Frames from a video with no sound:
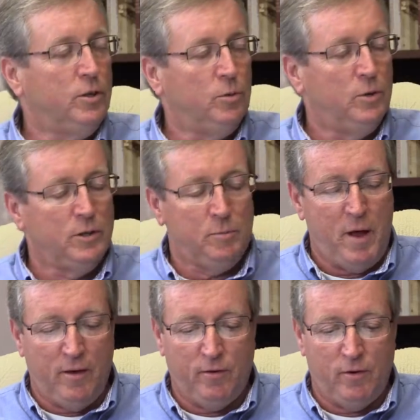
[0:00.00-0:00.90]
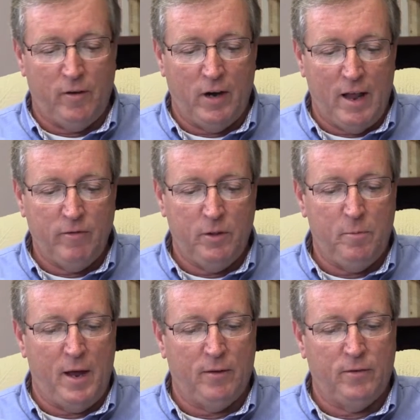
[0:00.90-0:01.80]
who was pastor of our 11th
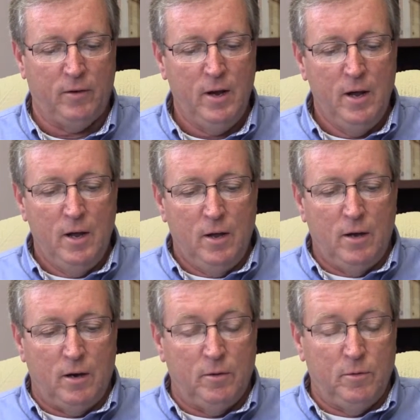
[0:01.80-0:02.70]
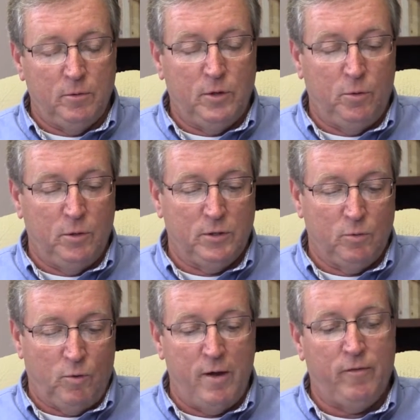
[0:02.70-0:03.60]
pastor, who was
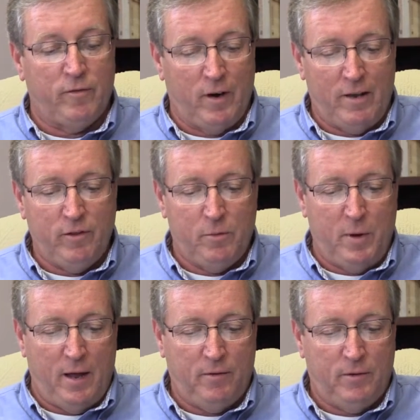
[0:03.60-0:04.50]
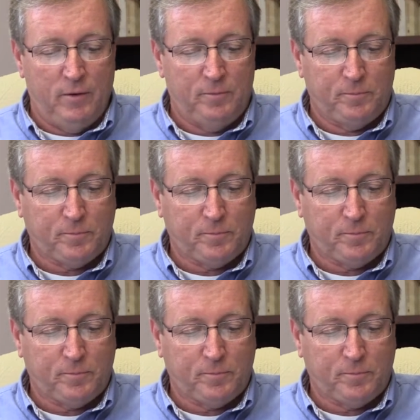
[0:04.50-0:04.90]
wife of our 11th pastor,